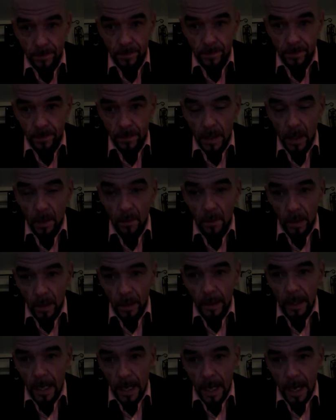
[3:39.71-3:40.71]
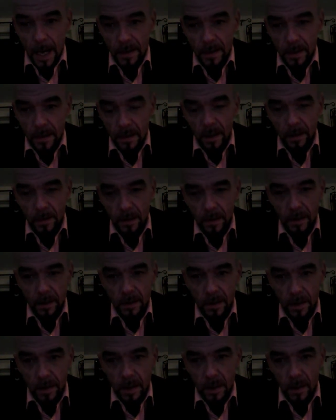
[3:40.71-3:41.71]
It really has nothing
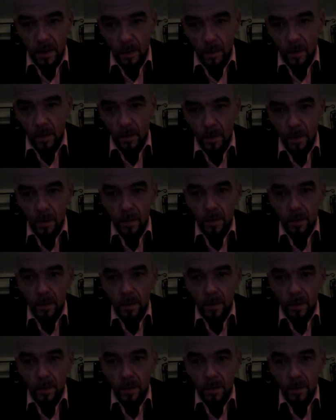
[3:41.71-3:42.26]
to do,